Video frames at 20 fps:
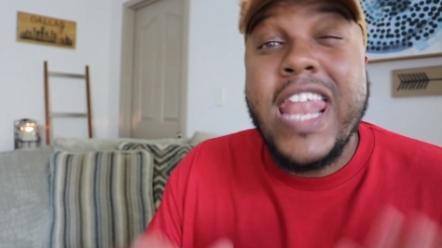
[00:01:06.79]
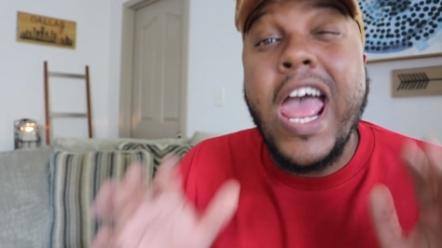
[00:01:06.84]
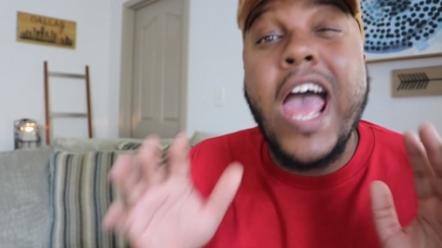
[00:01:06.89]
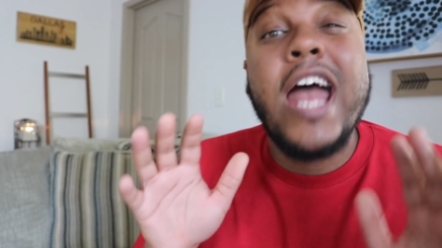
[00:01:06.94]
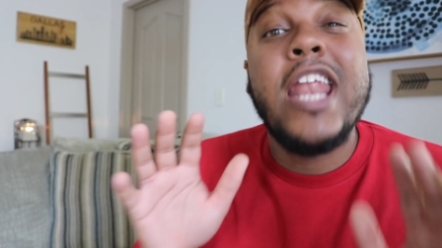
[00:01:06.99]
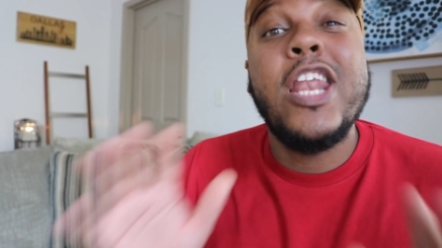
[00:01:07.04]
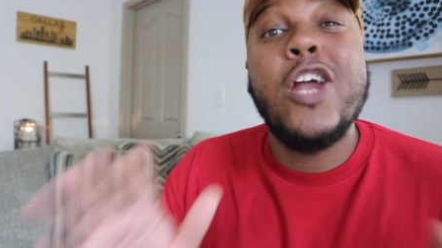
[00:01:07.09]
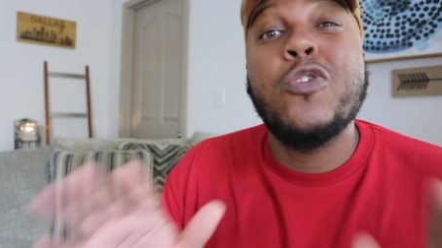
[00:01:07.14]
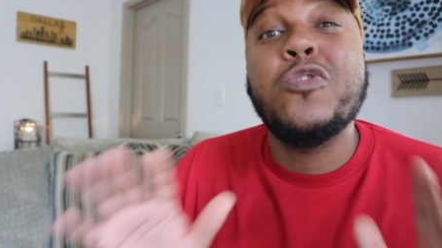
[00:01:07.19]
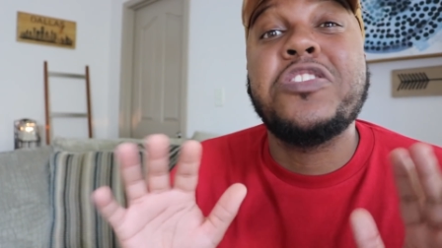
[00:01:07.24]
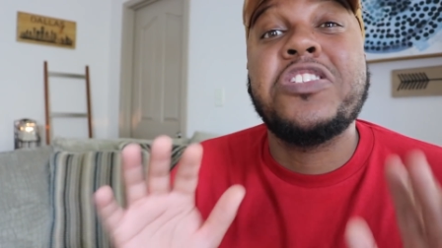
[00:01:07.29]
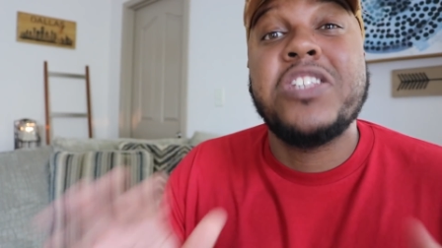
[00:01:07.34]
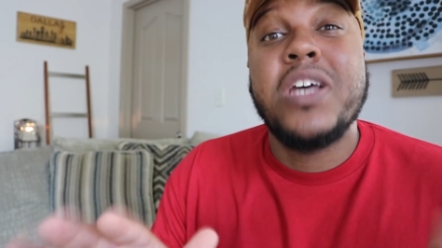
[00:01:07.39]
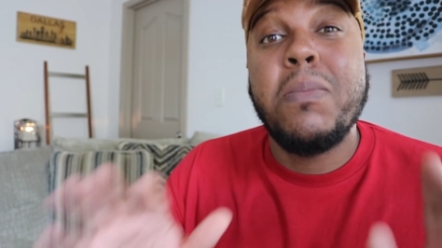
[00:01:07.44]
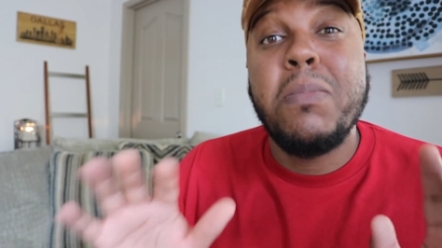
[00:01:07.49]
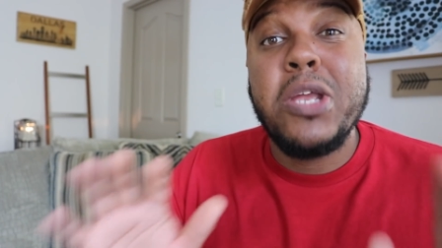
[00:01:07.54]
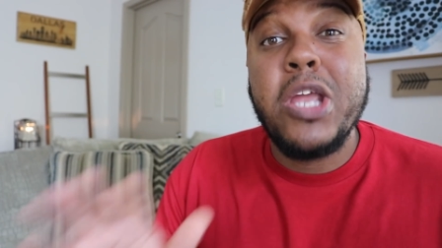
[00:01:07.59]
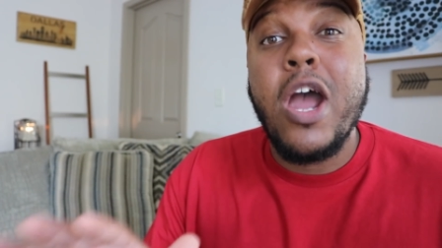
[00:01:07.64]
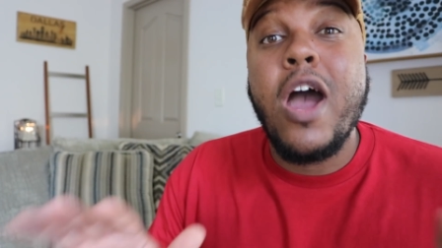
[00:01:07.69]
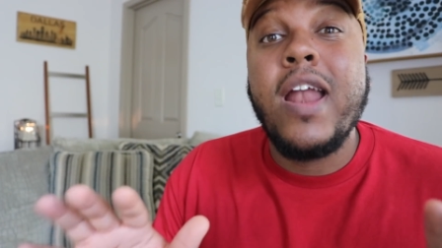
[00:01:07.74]
Now, I know
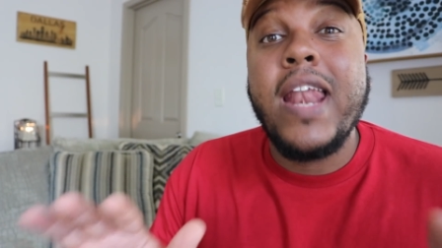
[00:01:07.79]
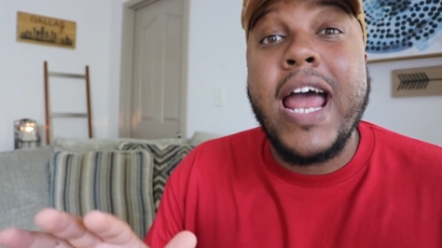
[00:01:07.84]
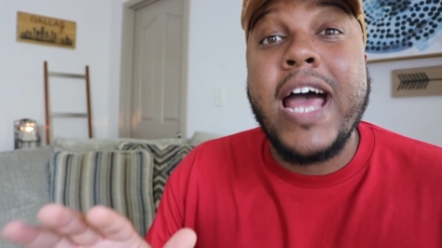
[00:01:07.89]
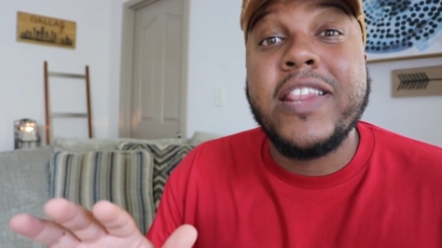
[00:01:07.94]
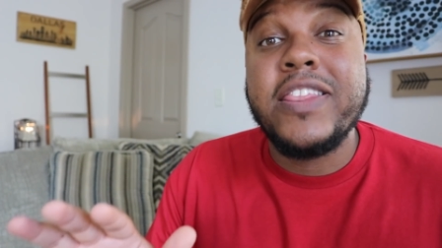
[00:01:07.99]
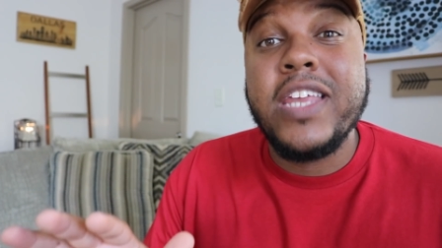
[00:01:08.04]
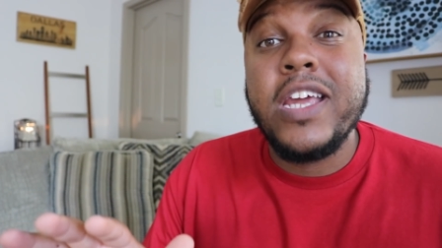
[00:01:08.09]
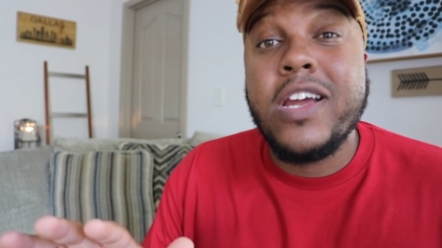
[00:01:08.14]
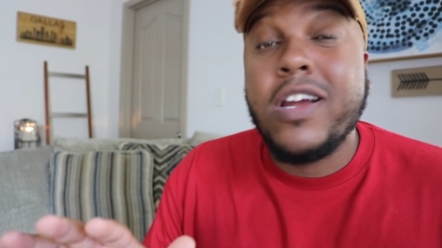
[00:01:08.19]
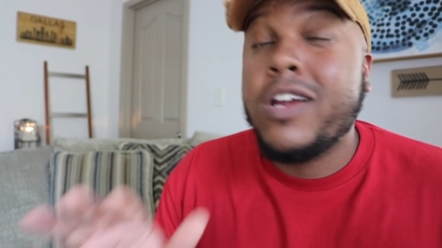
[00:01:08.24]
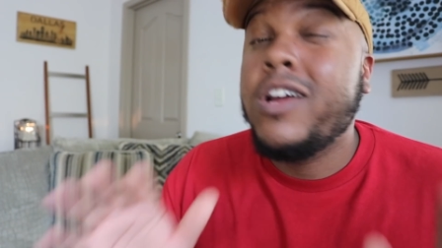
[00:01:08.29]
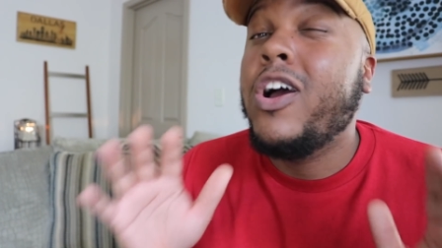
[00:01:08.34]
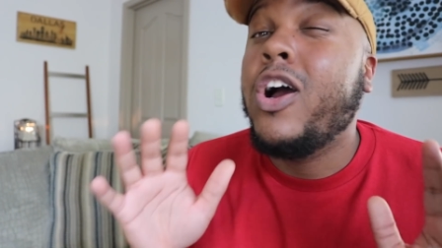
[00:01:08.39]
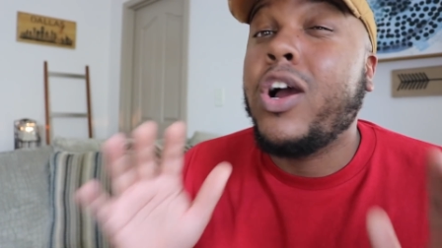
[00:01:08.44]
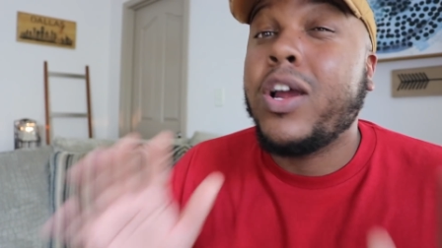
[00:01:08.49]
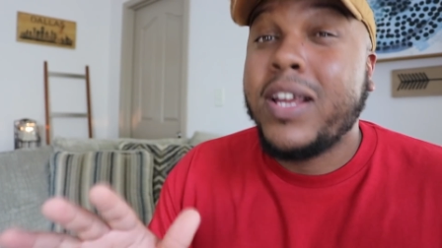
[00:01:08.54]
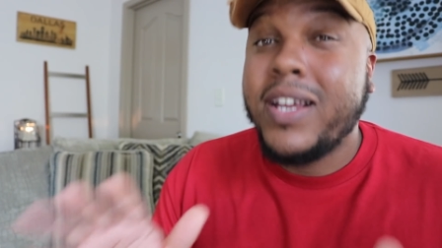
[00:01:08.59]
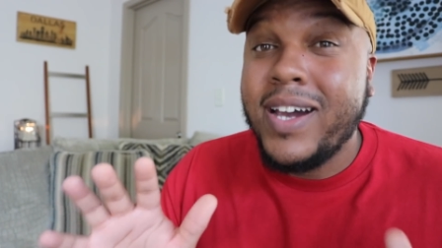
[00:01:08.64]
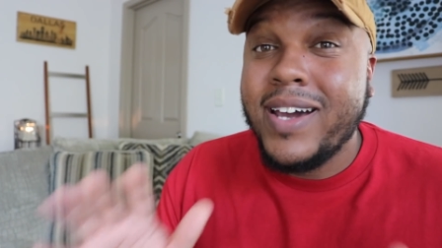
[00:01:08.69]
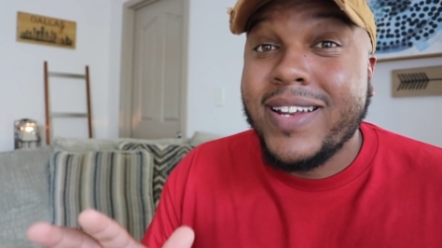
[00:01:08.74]
some of y'all out there
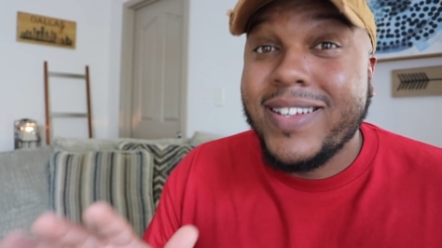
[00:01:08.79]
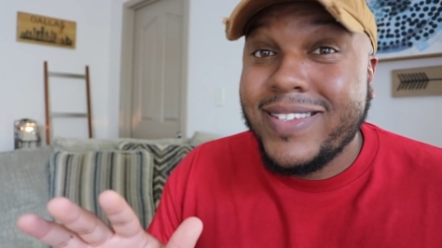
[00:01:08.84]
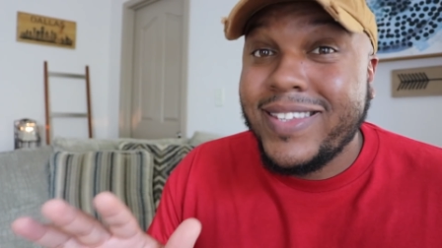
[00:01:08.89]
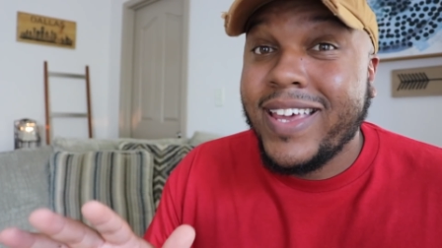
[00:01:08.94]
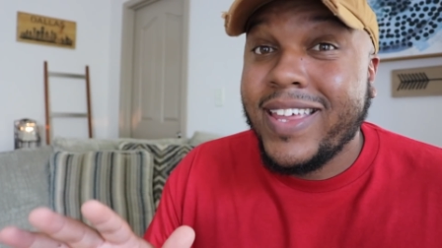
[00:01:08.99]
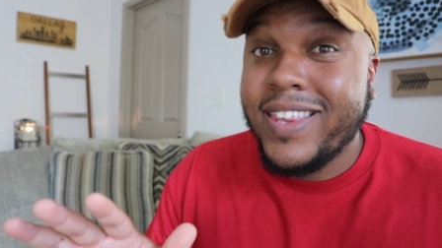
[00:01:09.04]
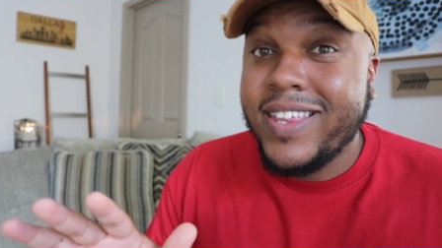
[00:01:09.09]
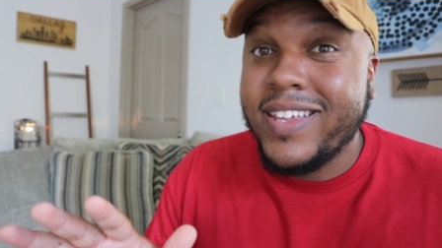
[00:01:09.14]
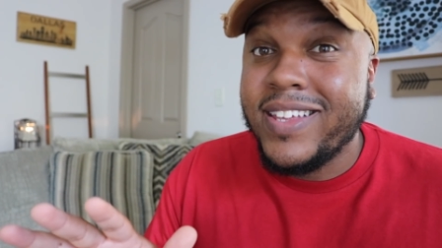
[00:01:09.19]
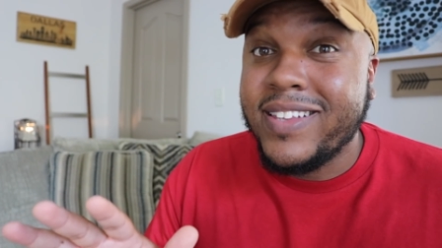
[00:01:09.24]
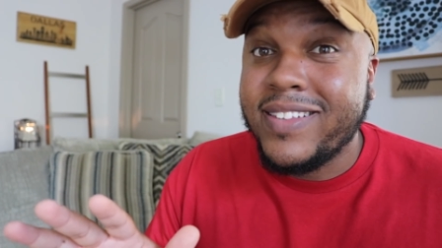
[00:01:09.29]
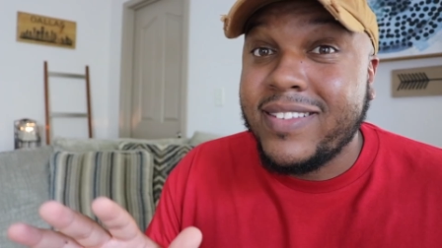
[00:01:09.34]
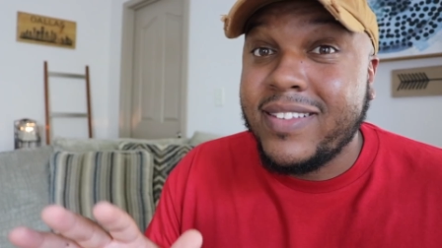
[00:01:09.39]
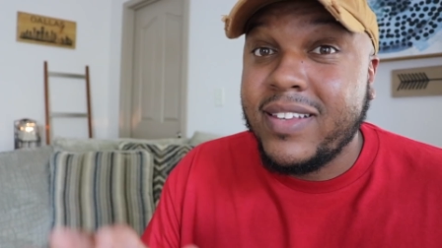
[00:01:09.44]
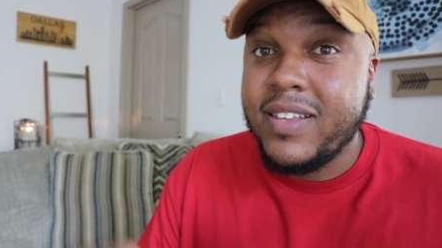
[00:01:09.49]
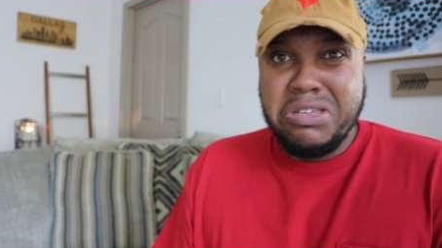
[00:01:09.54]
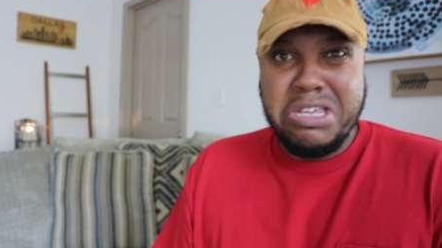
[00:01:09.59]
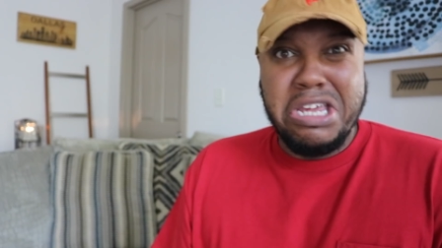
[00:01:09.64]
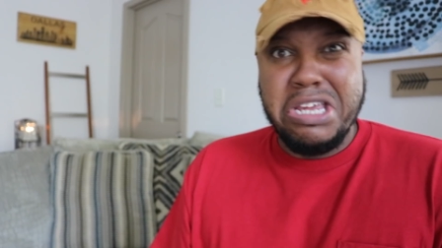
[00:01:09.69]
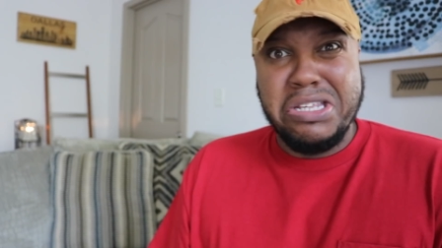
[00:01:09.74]
are gonna say
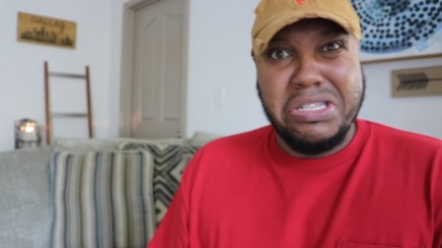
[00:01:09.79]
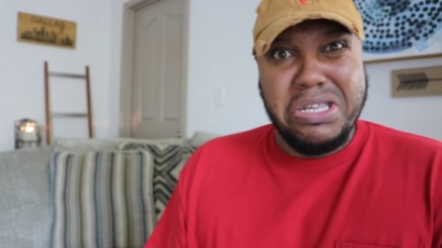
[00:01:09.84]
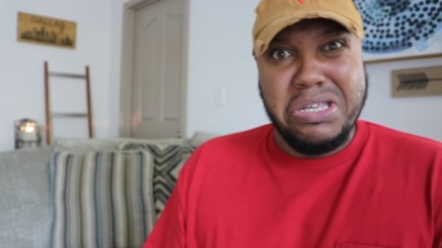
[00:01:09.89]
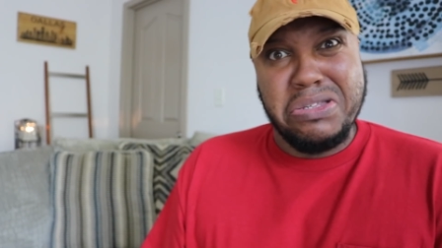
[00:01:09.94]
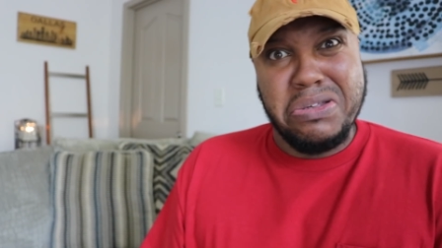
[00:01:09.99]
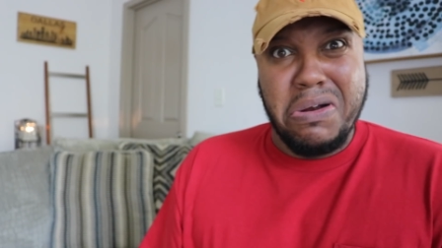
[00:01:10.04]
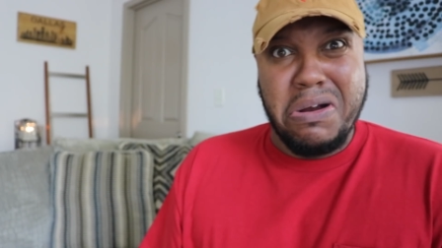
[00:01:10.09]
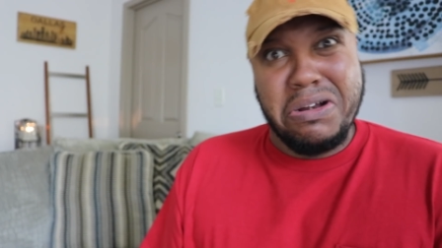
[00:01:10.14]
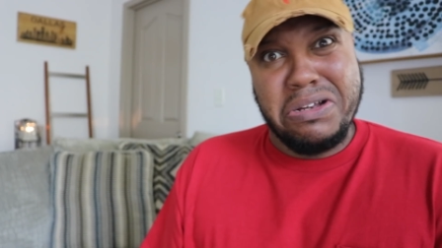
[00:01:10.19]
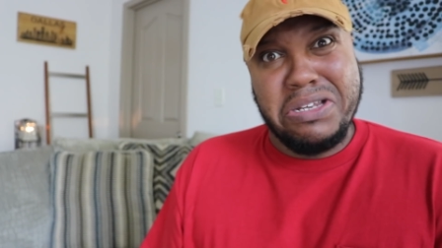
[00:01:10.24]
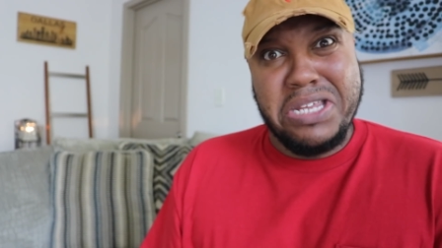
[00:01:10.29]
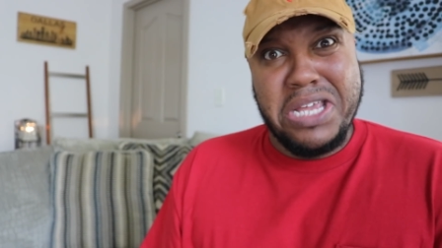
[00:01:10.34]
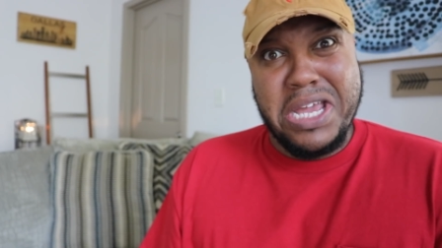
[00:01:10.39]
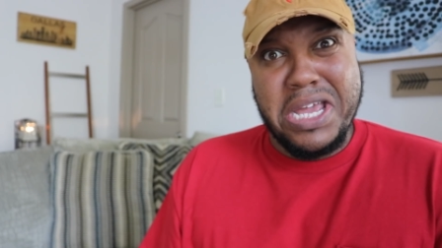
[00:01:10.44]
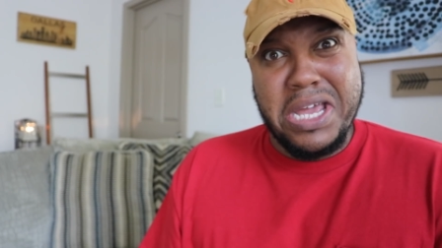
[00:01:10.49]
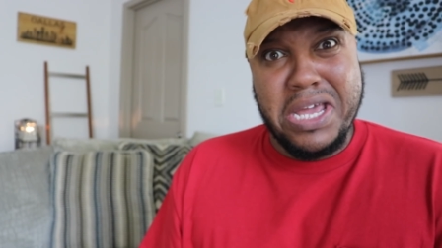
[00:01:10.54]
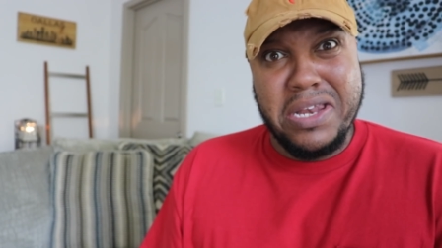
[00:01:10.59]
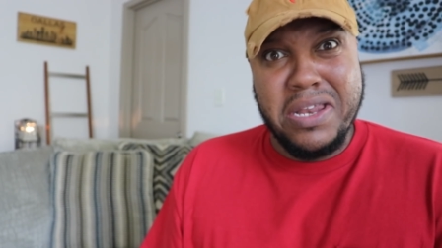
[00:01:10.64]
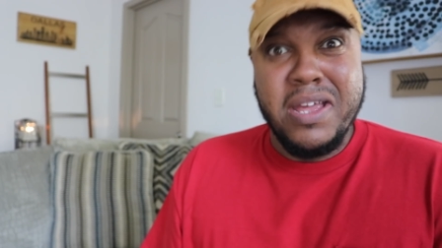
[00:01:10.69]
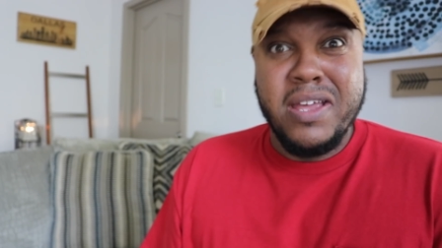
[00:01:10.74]
this: Yeezys aren't
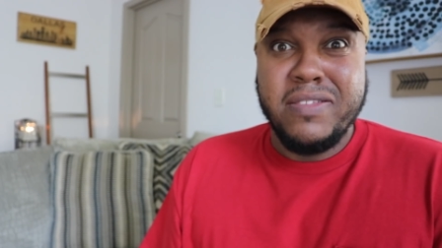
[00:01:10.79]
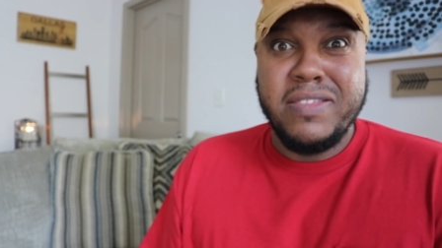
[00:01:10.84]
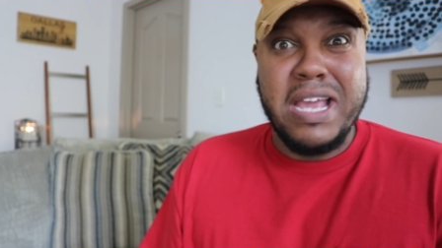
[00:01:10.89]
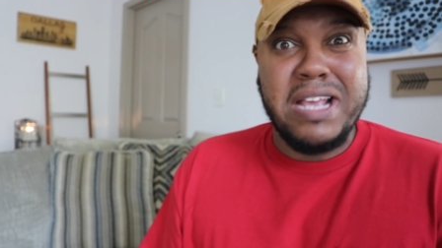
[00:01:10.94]
dead,